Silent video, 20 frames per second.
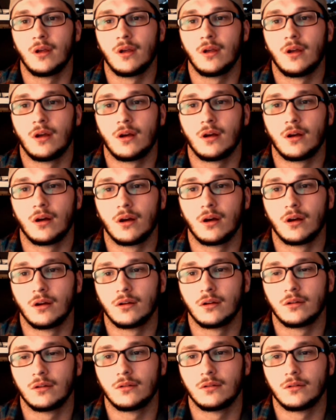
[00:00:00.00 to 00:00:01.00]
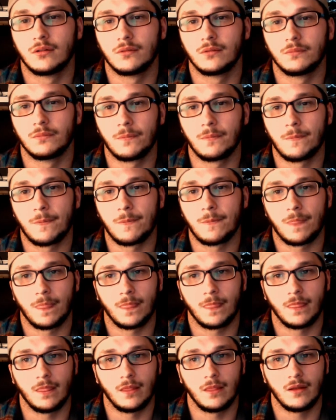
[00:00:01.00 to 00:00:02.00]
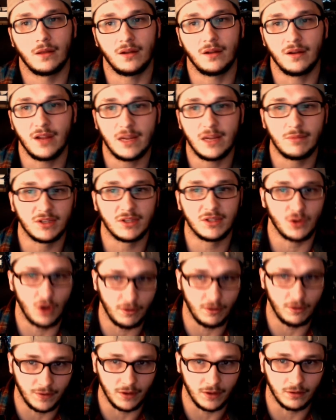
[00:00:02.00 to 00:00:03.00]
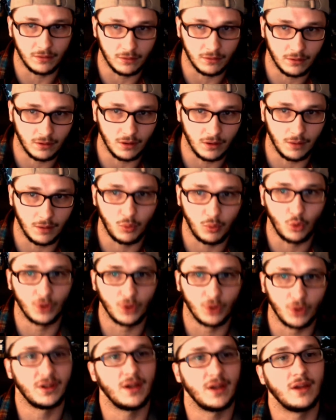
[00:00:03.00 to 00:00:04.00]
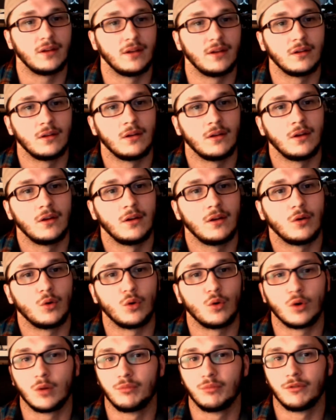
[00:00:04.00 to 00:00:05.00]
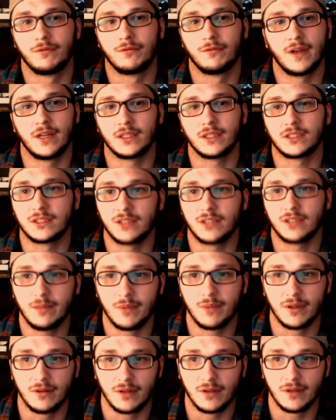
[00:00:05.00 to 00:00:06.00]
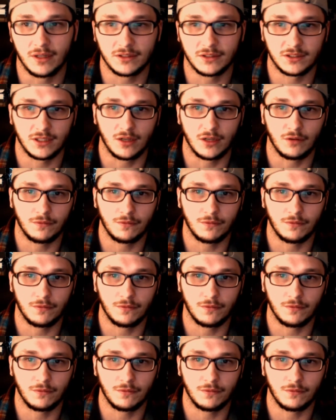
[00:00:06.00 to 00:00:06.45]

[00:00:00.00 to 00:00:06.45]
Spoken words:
A name is often a portent or a prophetic statement in itself.